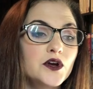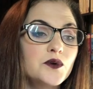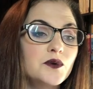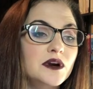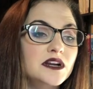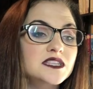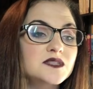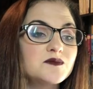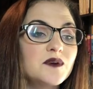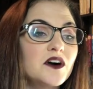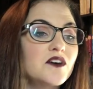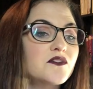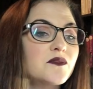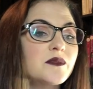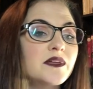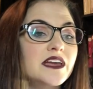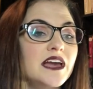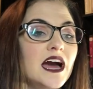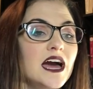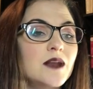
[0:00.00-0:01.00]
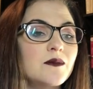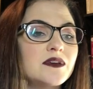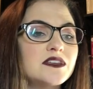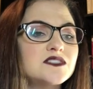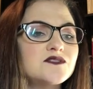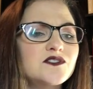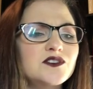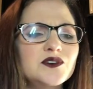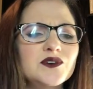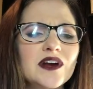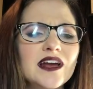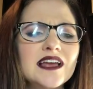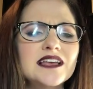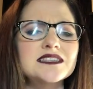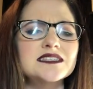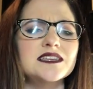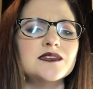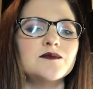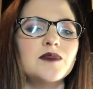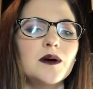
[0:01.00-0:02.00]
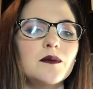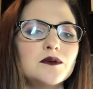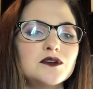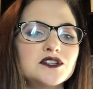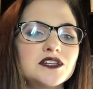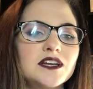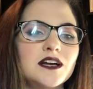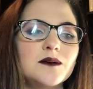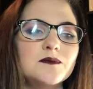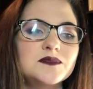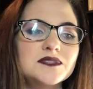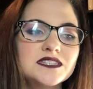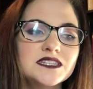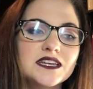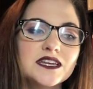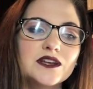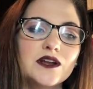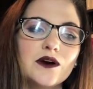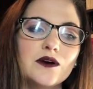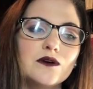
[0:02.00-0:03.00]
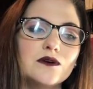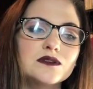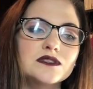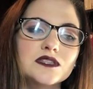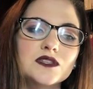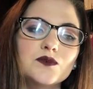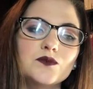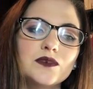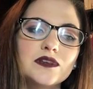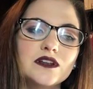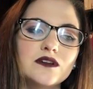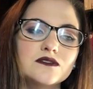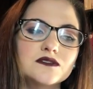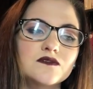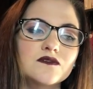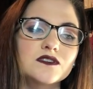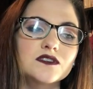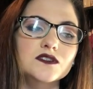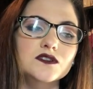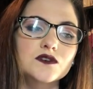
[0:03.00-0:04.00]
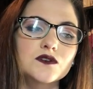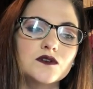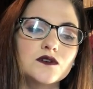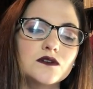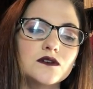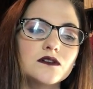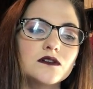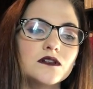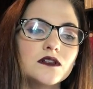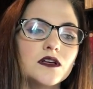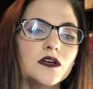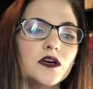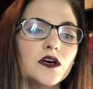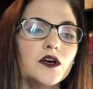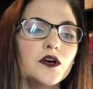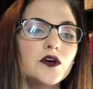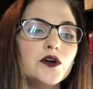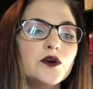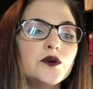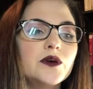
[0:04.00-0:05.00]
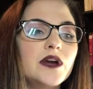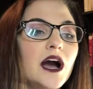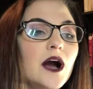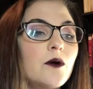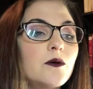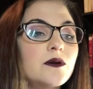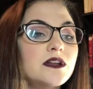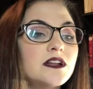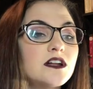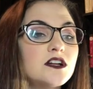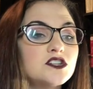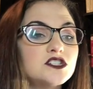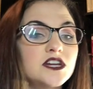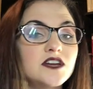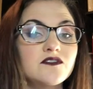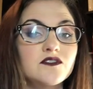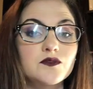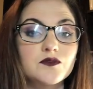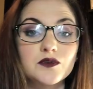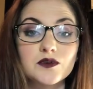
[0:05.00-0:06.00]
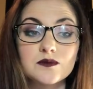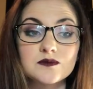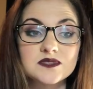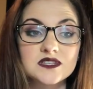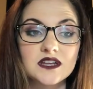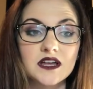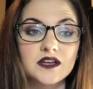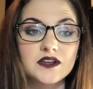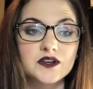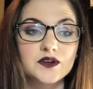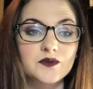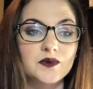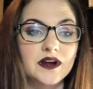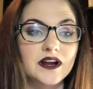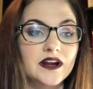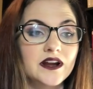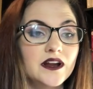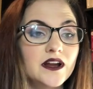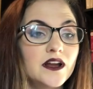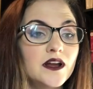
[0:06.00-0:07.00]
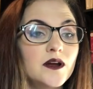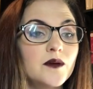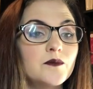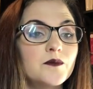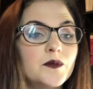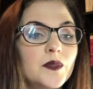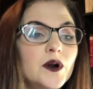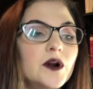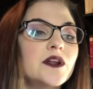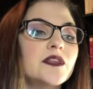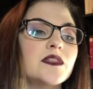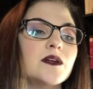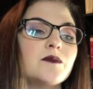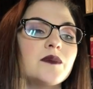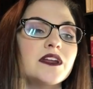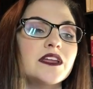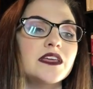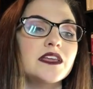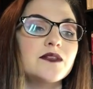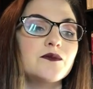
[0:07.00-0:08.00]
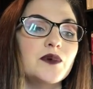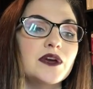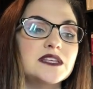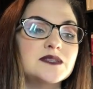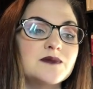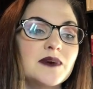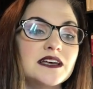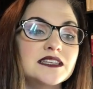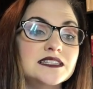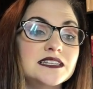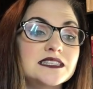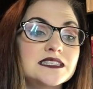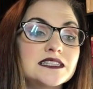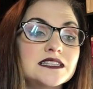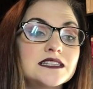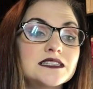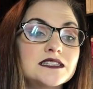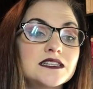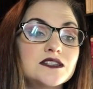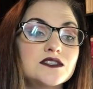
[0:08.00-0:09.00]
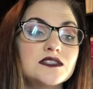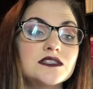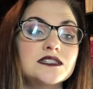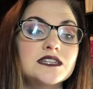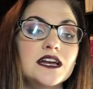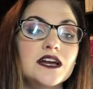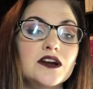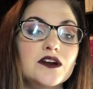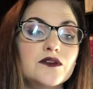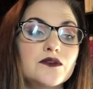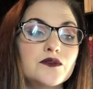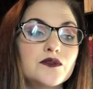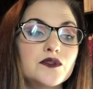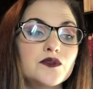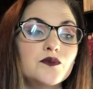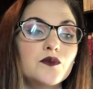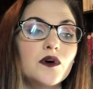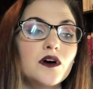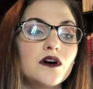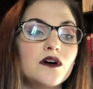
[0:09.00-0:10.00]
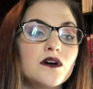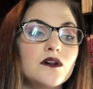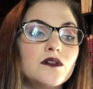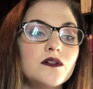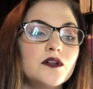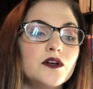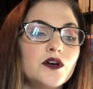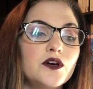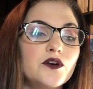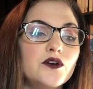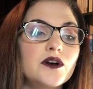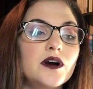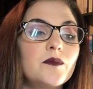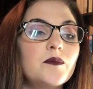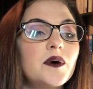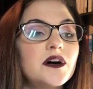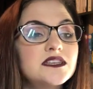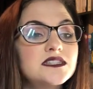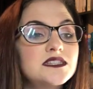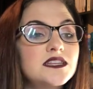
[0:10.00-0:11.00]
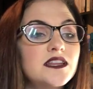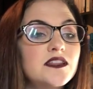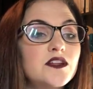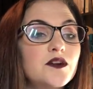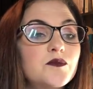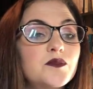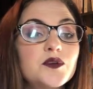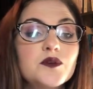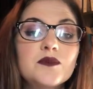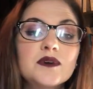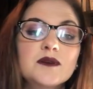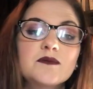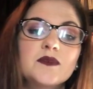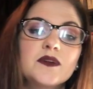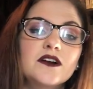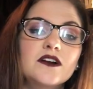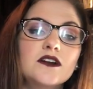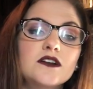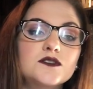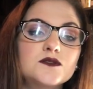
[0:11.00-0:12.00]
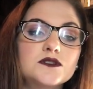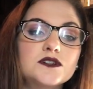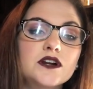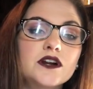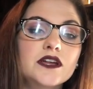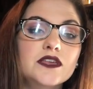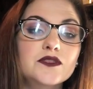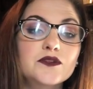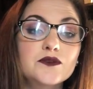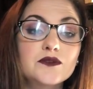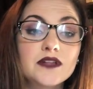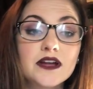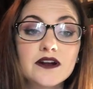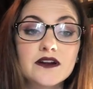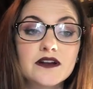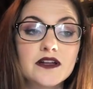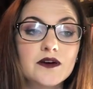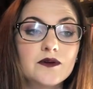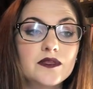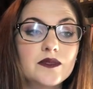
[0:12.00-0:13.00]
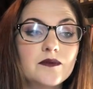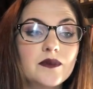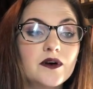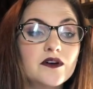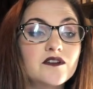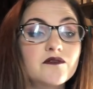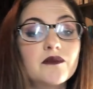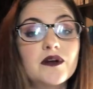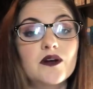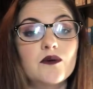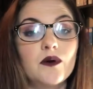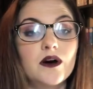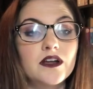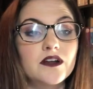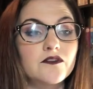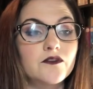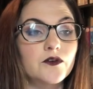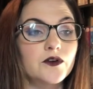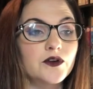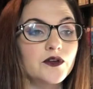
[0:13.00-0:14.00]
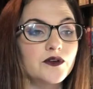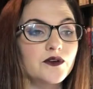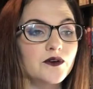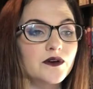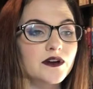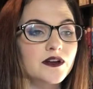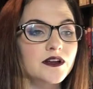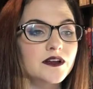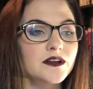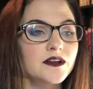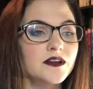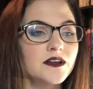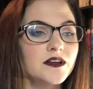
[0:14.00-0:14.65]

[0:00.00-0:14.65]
Who were expelled from the academies for crazy and publishing obscene odes on the windows of the skull. Who cowered in unshaven rooms in underwear, burning their money in wastebaskets, listening to the terror through the wall. Who got busted in their pubic beards, returning through Laredo with a bill of marijuana for New York.